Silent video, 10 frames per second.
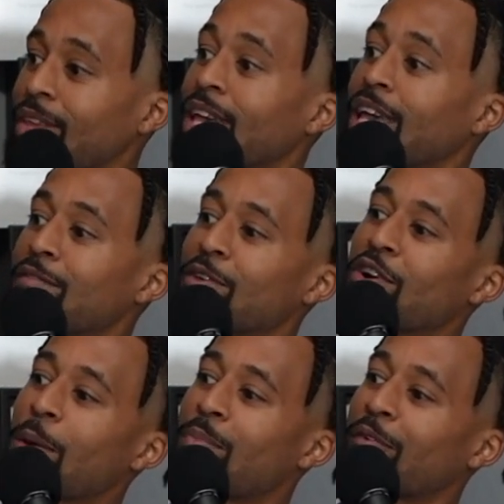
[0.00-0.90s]
if you're
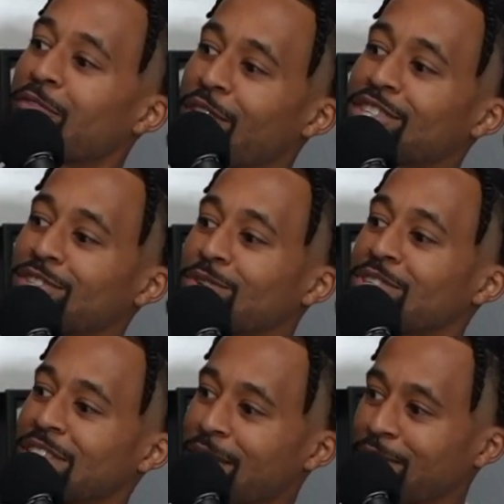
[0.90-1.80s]
a professional
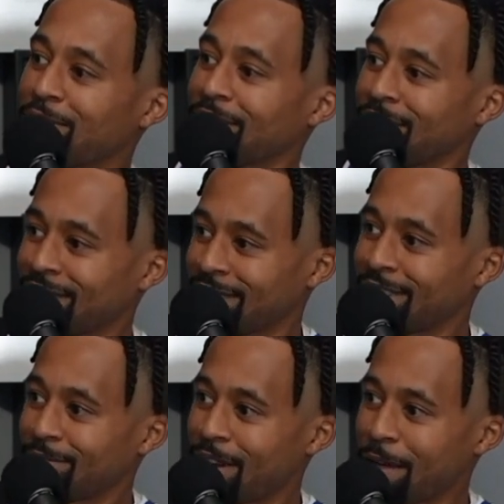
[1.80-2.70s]
chef,
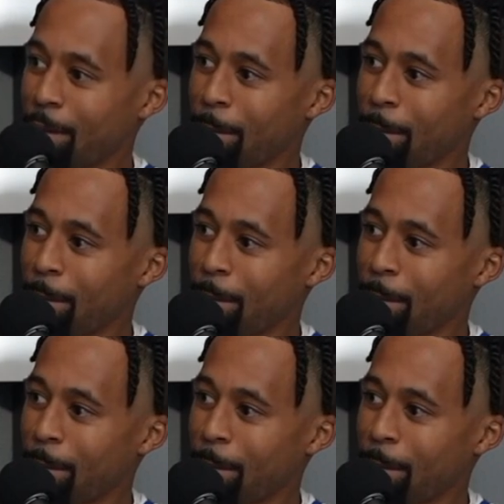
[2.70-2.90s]
right?